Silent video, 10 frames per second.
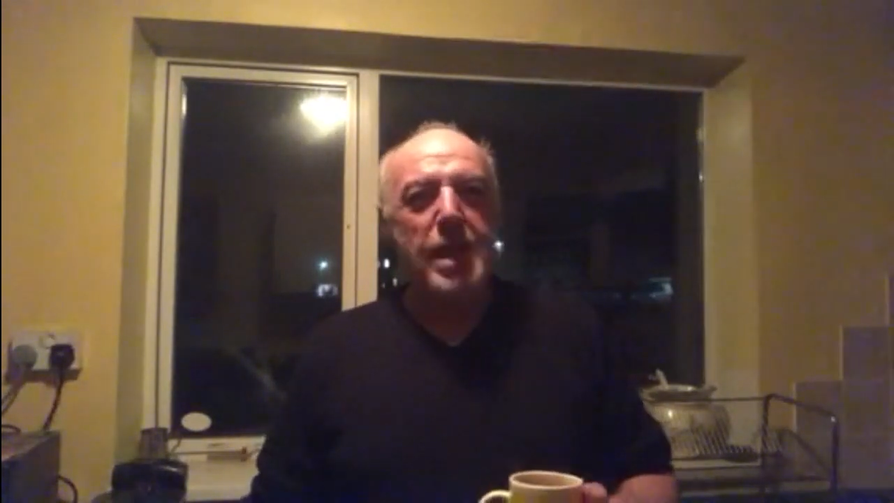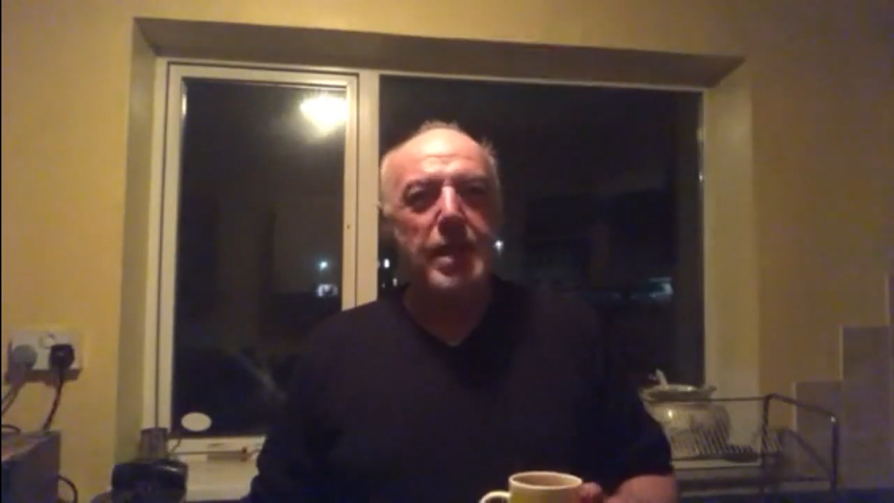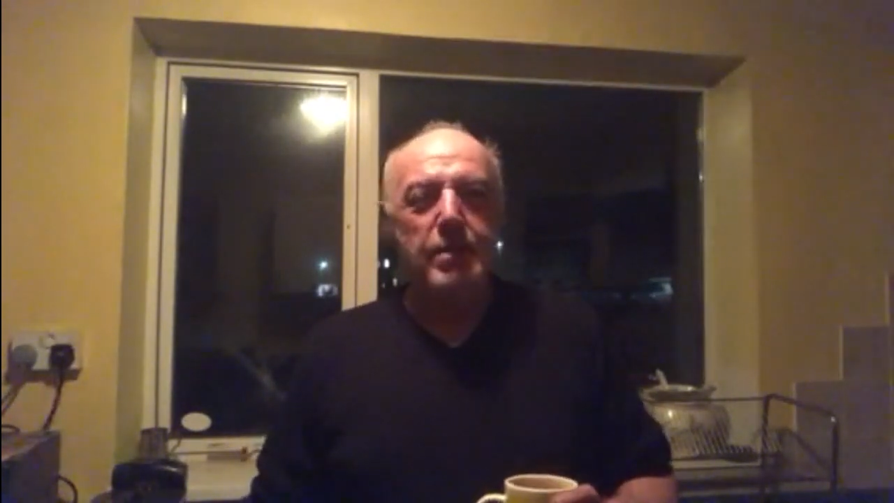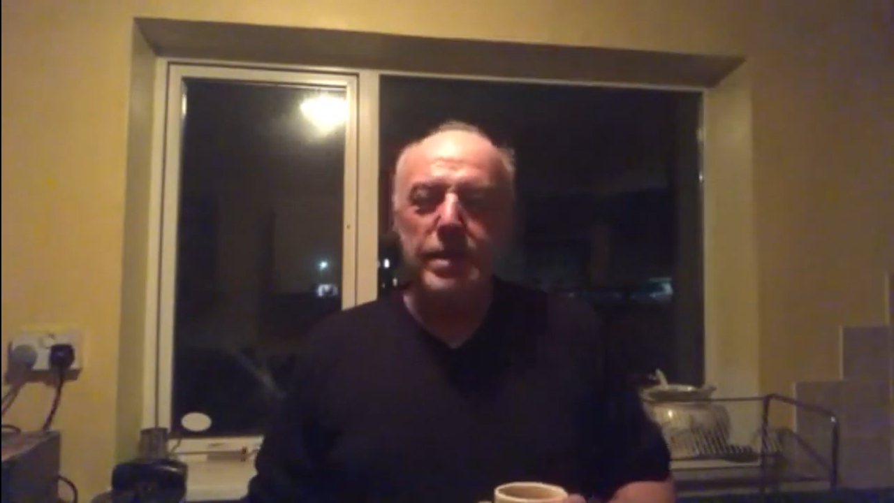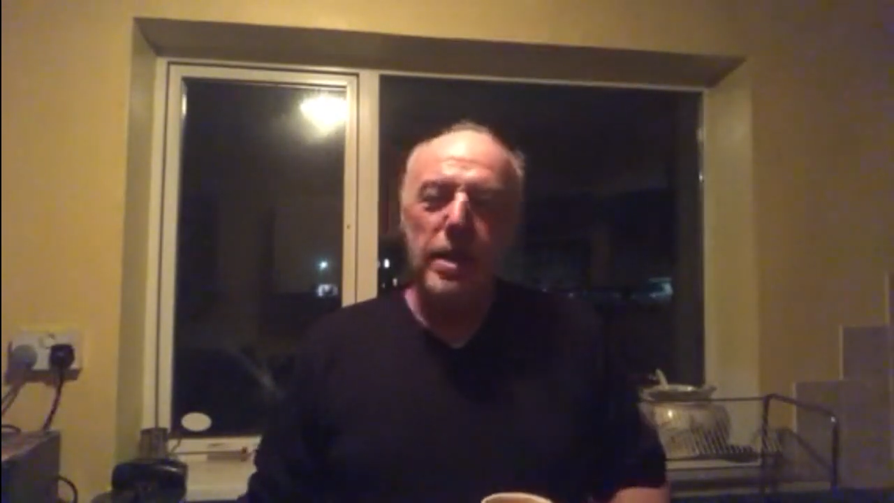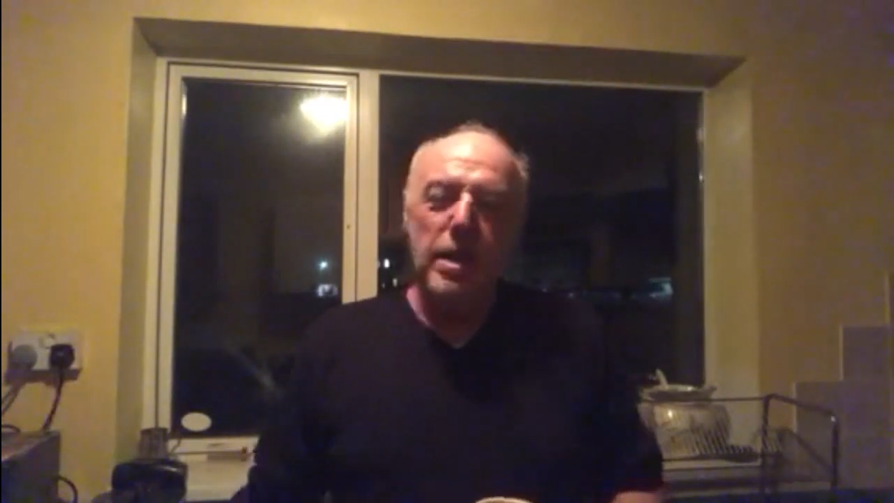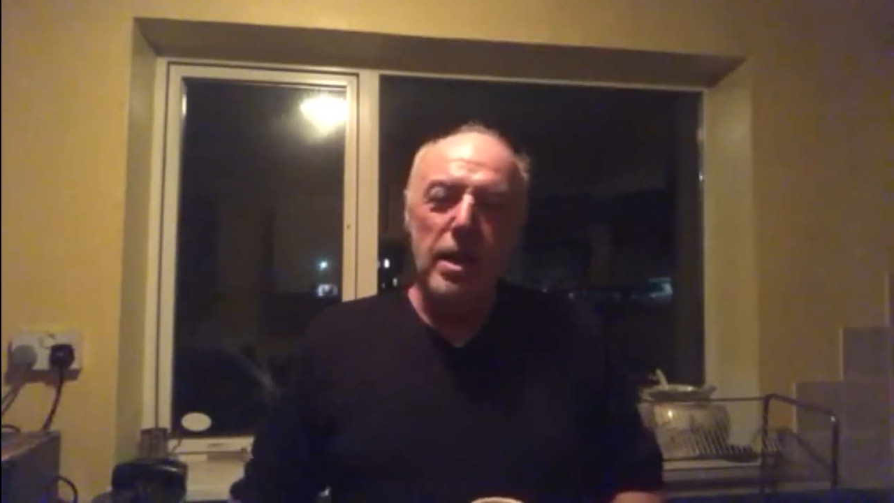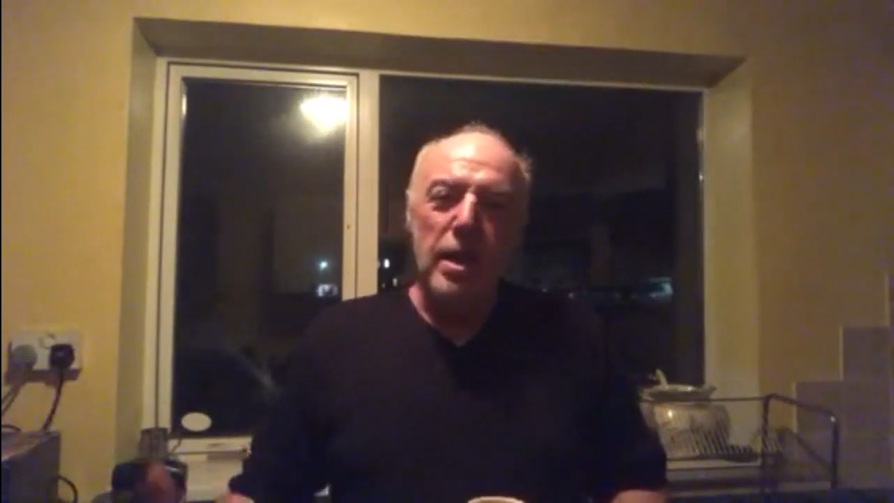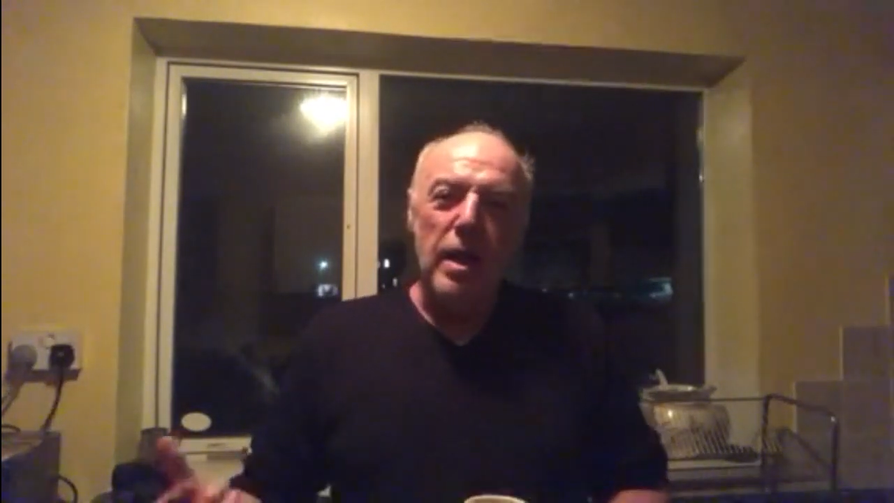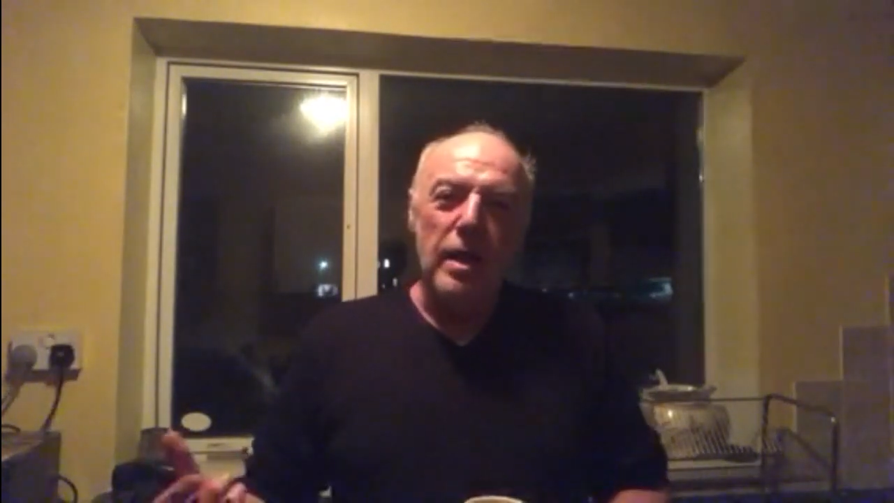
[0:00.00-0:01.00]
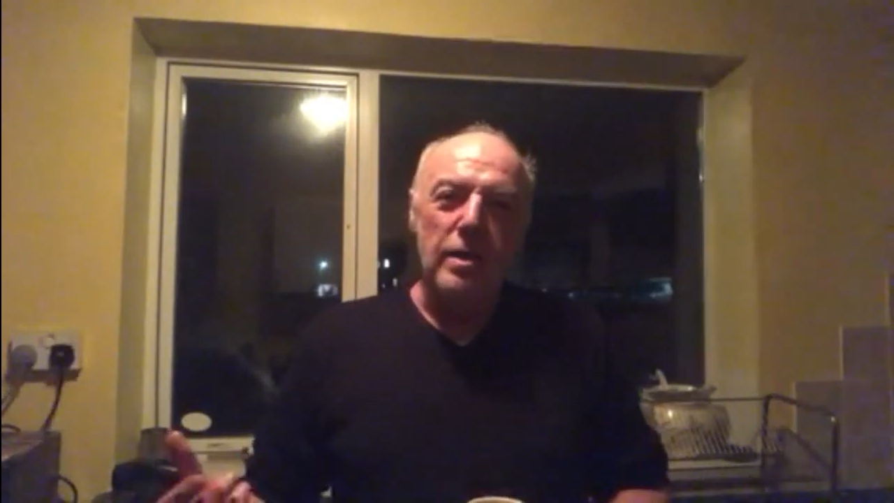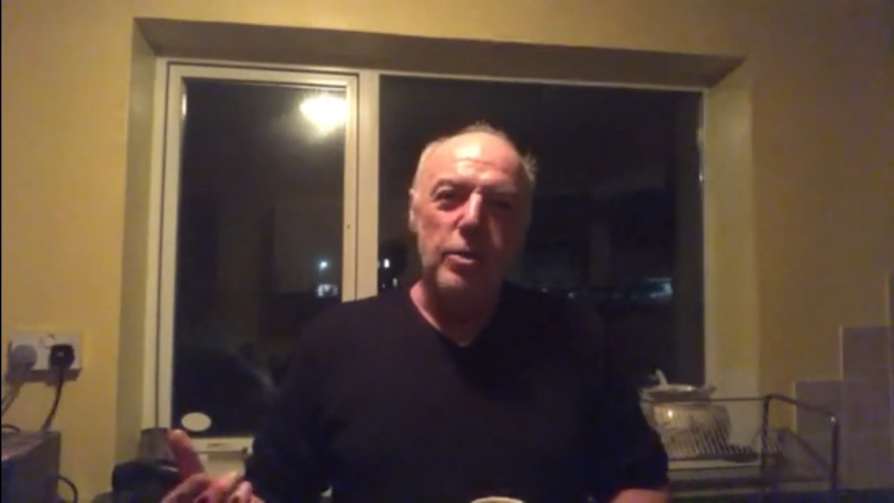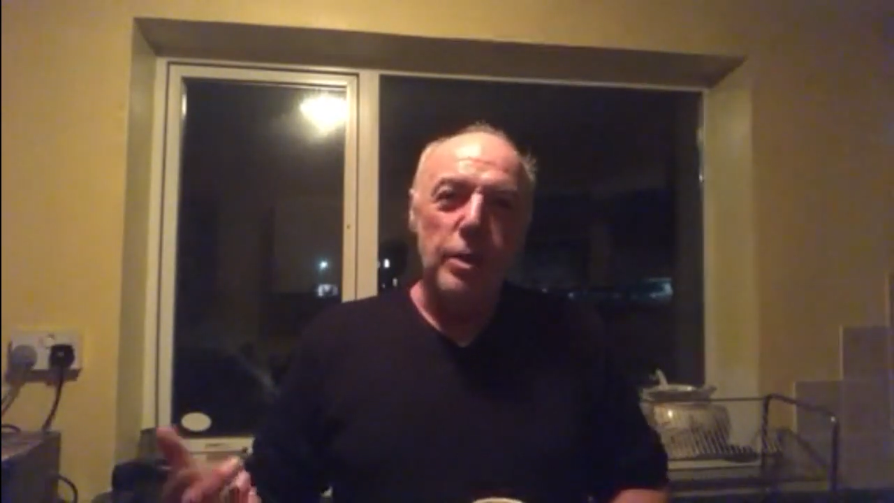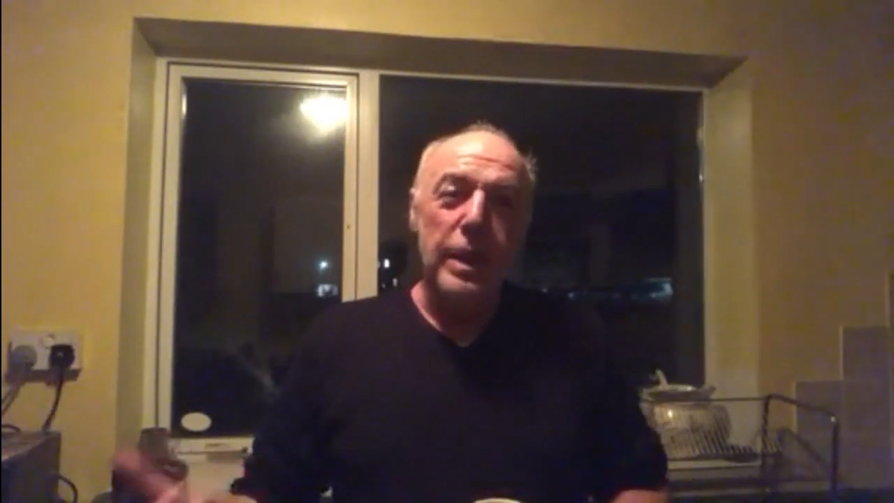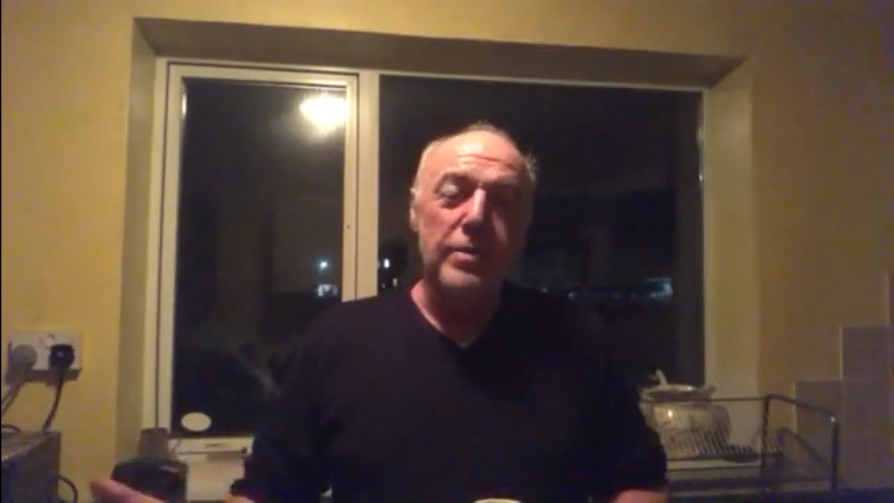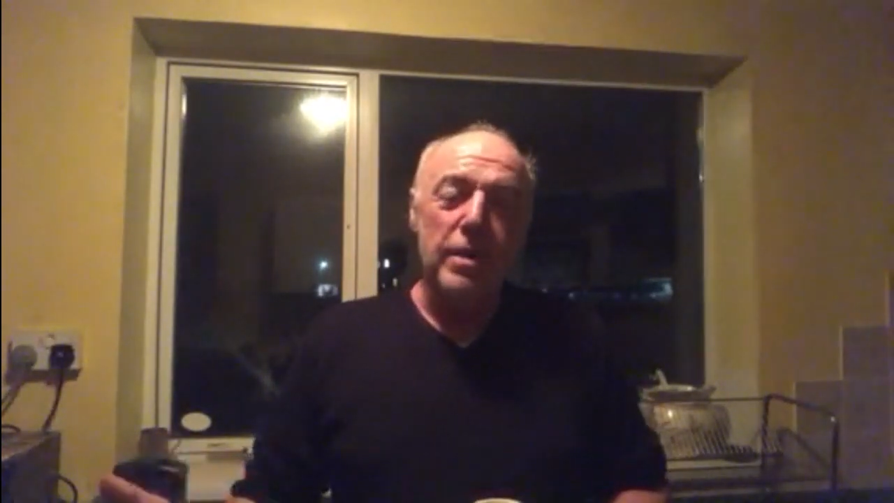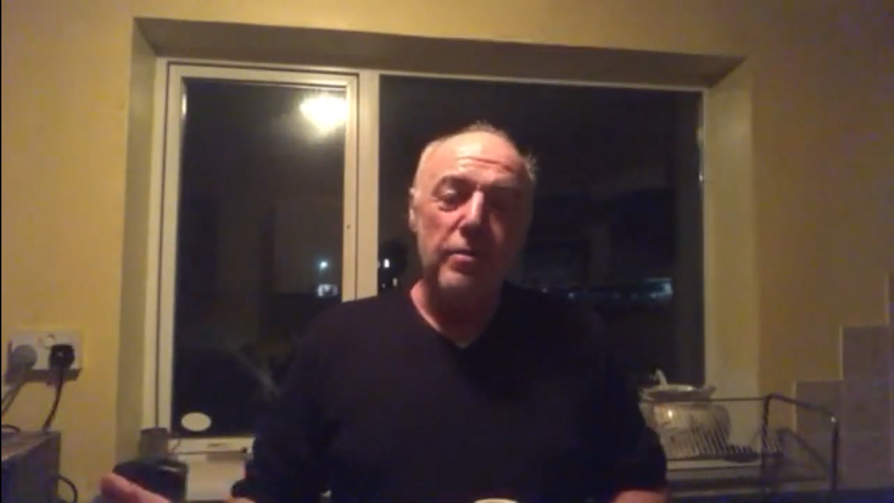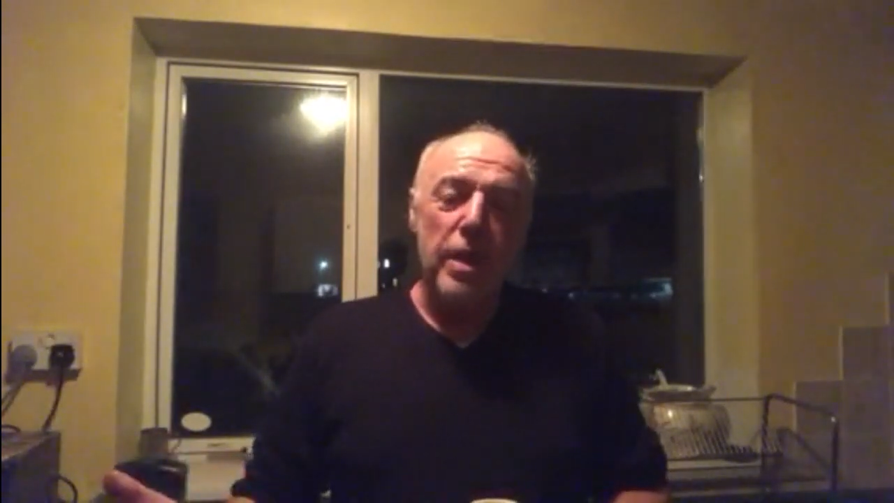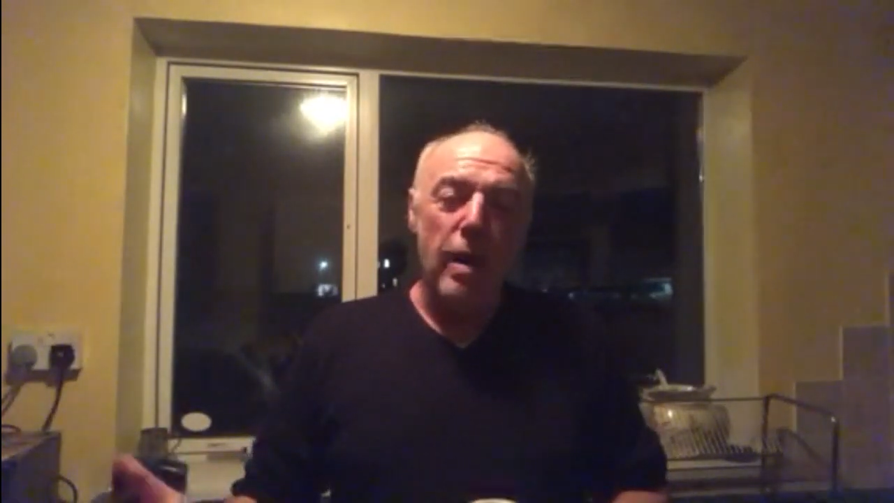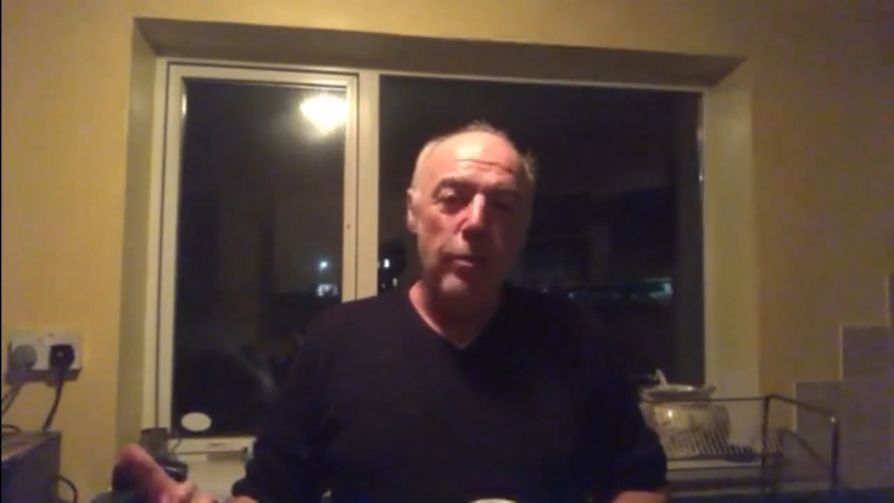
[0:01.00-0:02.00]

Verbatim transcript: Anyways, so we'll get down there.